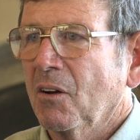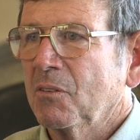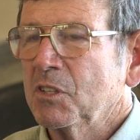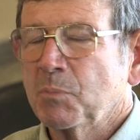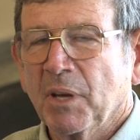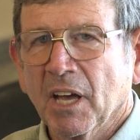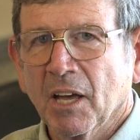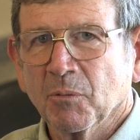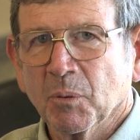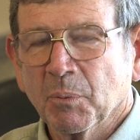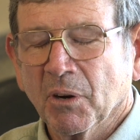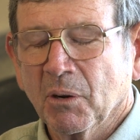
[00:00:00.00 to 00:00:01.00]
He's beyond
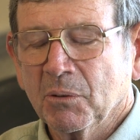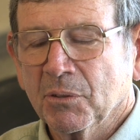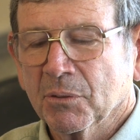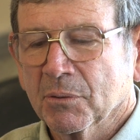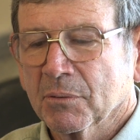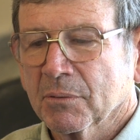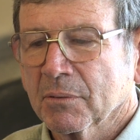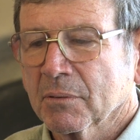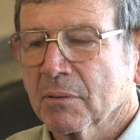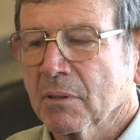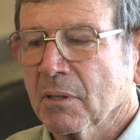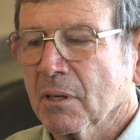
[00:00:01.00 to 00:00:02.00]
reproach.
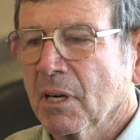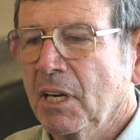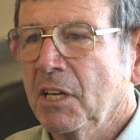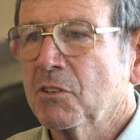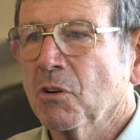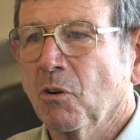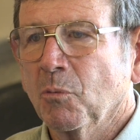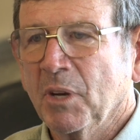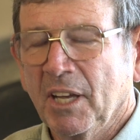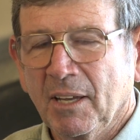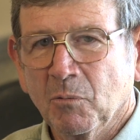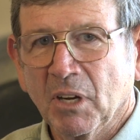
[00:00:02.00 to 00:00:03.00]
And he told
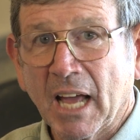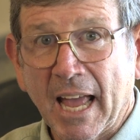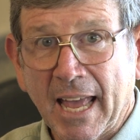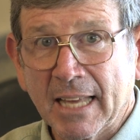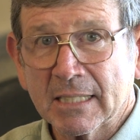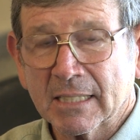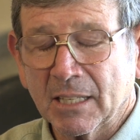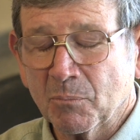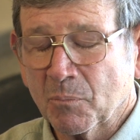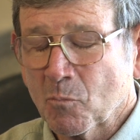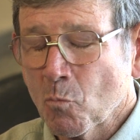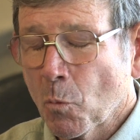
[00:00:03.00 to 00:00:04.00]
me, when I asked
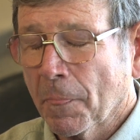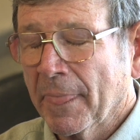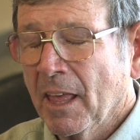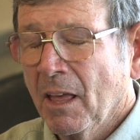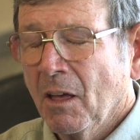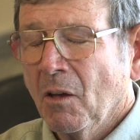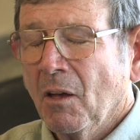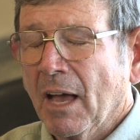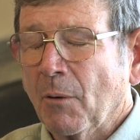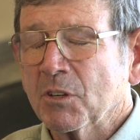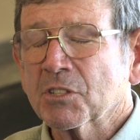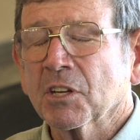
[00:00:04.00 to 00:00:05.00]
him, I was